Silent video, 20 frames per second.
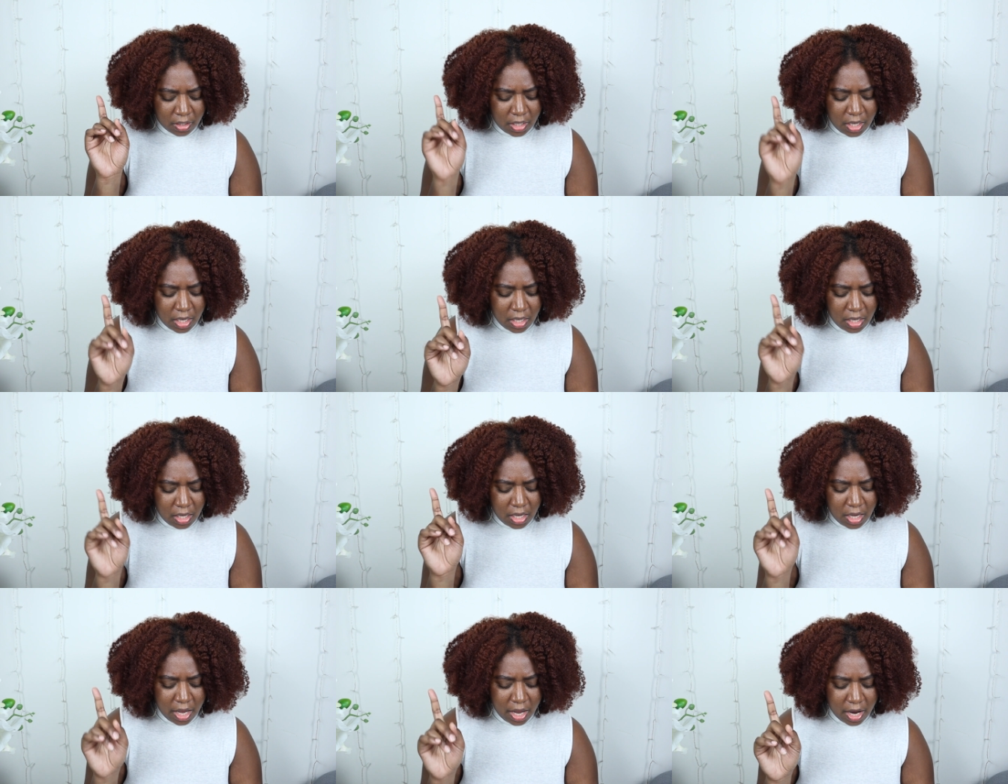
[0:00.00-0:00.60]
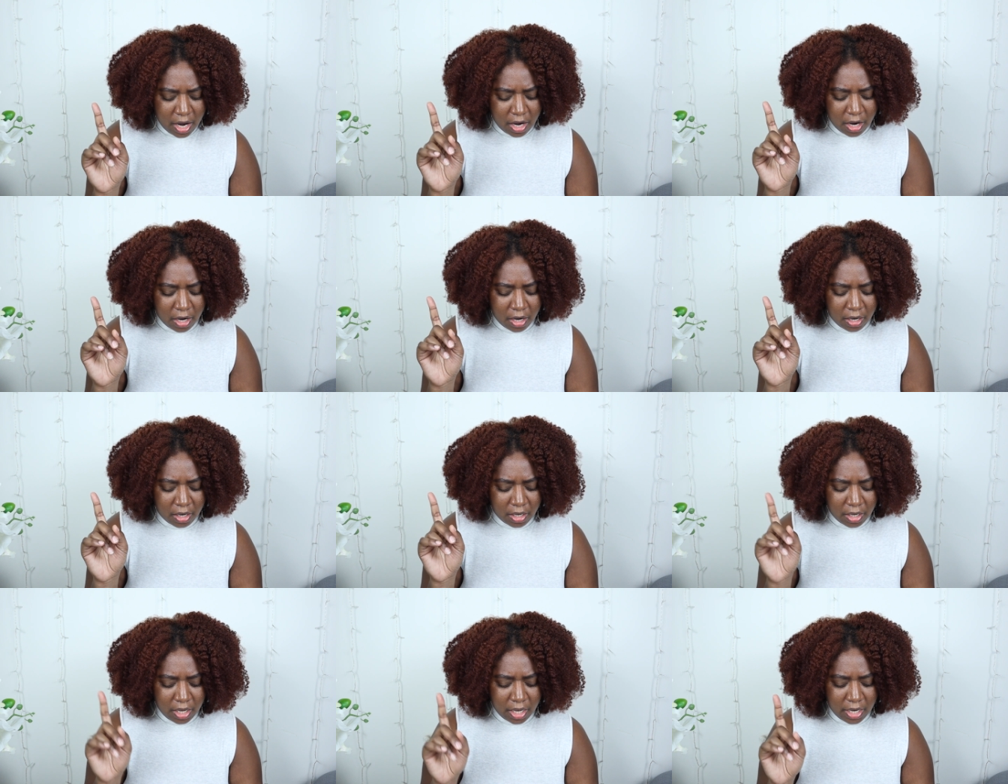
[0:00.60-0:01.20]
Kinky hair
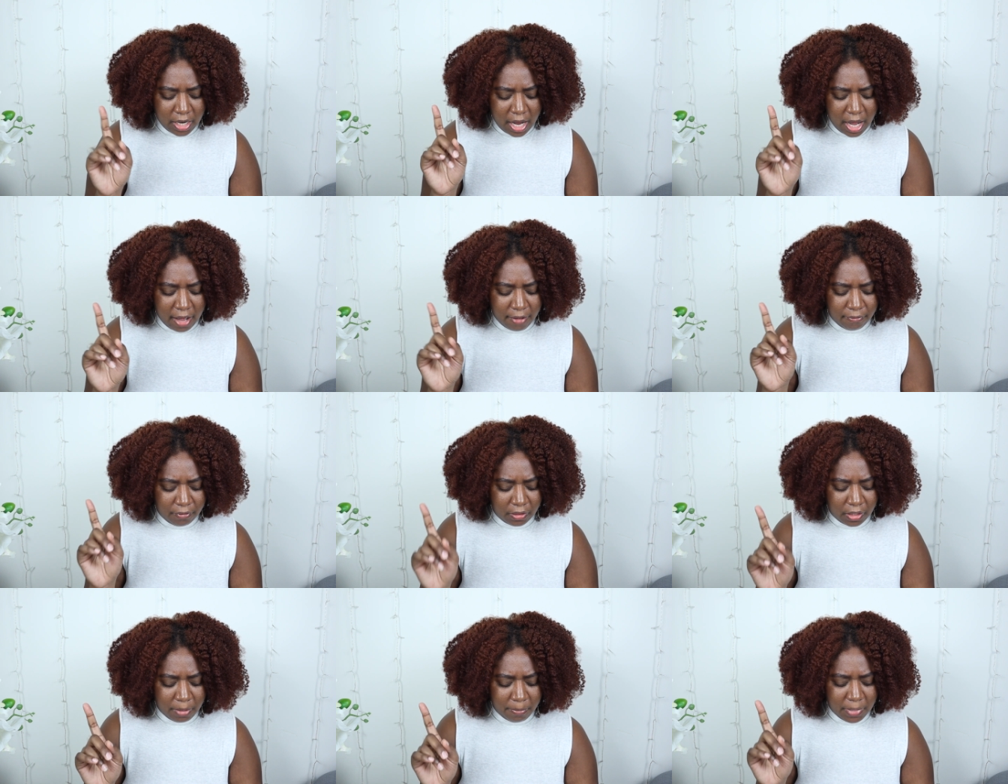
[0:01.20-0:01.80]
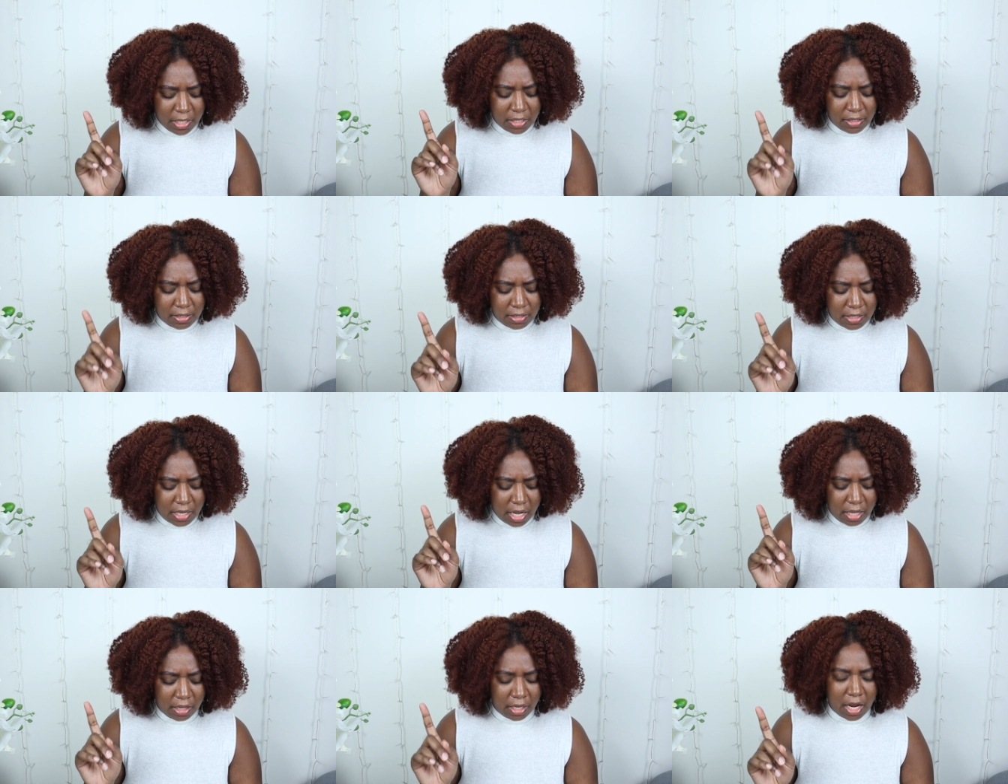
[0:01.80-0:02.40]
can have limited
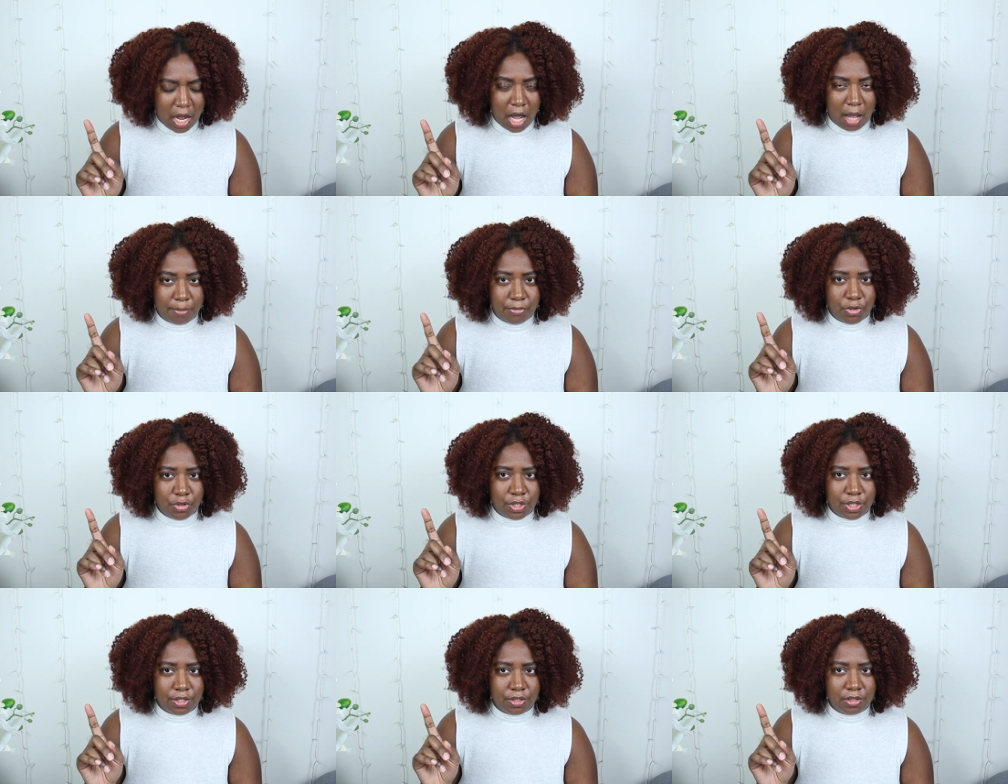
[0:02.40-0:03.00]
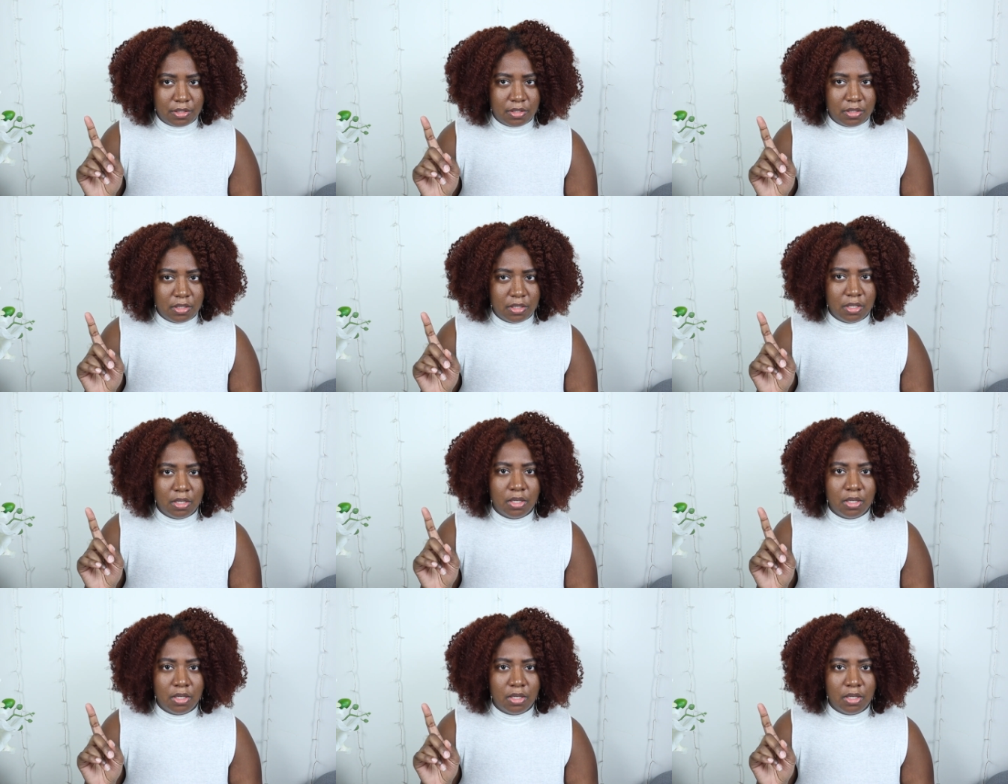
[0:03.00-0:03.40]
styling options.